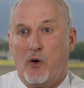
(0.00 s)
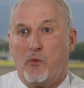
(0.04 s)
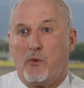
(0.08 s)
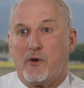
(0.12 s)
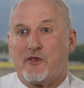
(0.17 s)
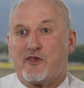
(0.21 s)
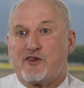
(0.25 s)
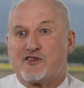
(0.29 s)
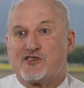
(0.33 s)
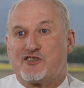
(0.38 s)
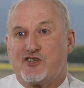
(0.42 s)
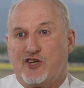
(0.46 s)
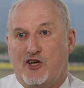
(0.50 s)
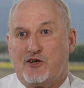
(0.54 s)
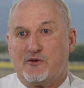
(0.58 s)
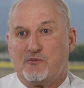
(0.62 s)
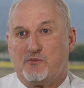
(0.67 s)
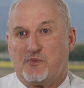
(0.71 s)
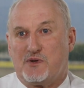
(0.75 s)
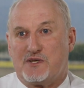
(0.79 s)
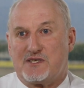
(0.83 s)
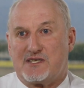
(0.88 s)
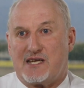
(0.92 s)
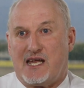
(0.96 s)
with a
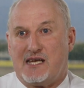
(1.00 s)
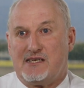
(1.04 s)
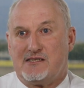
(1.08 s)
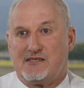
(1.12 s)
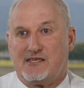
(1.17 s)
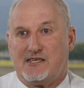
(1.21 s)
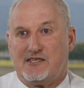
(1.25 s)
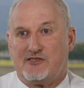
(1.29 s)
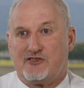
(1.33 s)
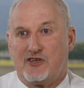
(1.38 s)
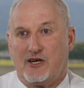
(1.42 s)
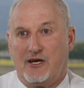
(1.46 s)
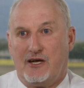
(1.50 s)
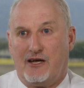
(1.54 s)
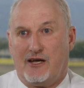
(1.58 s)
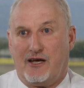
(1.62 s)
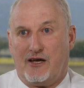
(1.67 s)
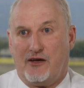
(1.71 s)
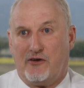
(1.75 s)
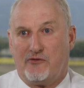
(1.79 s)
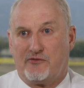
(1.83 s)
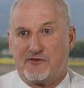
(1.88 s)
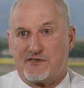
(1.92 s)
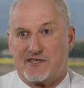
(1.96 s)
certain percentage
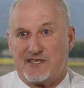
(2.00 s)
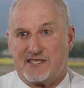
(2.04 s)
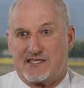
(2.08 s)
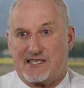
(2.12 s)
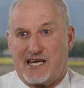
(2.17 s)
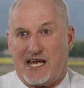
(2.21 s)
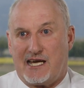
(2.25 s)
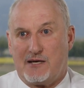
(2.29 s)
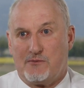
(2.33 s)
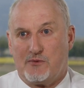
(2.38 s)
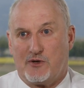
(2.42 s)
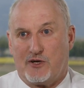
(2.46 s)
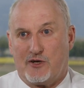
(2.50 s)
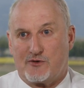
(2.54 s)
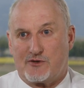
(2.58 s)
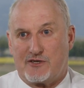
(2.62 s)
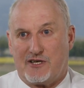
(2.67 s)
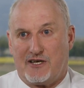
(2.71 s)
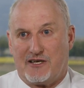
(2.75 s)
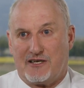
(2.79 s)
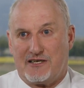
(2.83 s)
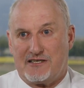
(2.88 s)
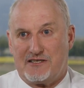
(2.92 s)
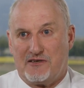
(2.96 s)
of sustainable
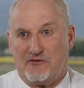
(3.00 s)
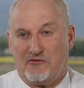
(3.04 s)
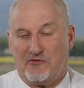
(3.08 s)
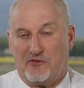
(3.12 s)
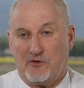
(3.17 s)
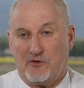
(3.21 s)
alternative